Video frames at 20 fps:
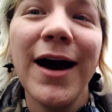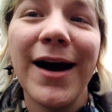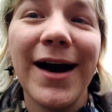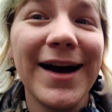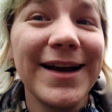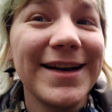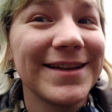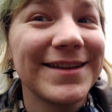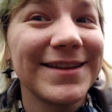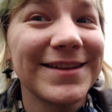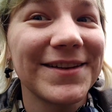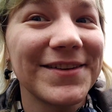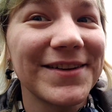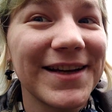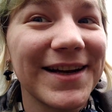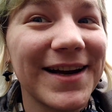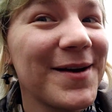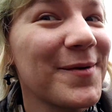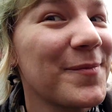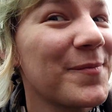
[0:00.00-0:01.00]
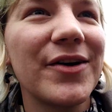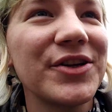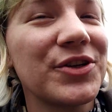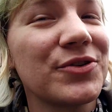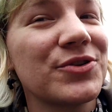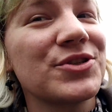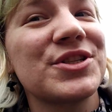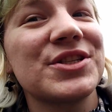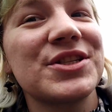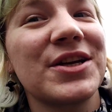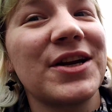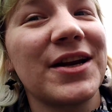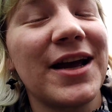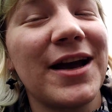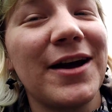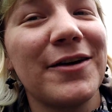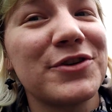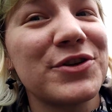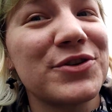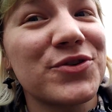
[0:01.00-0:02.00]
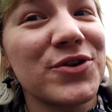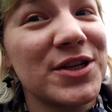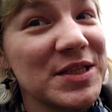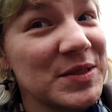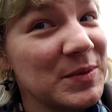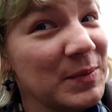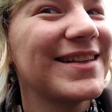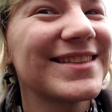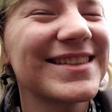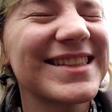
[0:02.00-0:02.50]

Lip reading: I didn't look it up. You're just going to have to trust me.